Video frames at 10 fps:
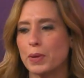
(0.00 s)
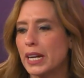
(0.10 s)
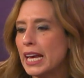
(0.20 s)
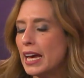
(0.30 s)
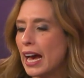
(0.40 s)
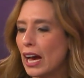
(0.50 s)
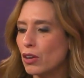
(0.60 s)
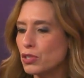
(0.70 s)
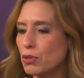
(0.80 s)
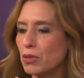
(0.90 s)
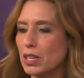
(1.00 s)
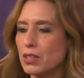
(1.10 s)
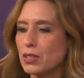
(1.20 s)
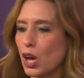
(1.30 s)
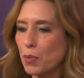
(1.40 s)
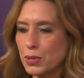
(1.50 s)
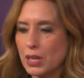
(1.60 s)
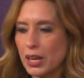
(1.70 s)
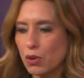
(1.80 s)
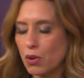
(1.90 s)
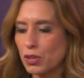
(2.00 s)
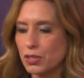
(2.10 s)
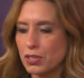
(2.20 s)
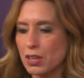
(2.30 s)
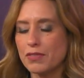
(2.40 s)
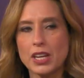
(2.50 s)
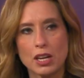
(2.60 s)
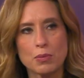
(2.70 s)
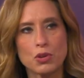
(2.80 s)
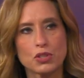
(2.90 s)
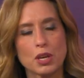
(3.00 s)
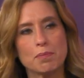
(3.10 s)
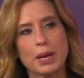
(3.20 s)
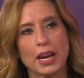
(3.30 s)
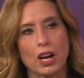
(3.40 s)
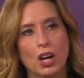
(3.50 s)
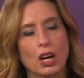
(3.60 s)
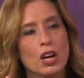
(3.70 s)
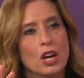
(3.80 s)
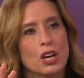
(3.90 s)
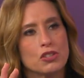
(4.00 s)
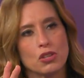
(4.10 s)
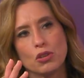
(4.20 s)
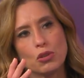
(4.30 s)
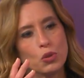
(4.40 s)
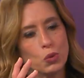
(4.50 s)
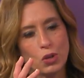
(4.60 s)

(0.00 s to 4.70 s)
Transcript: but how do these upcycled stuffed animals compare to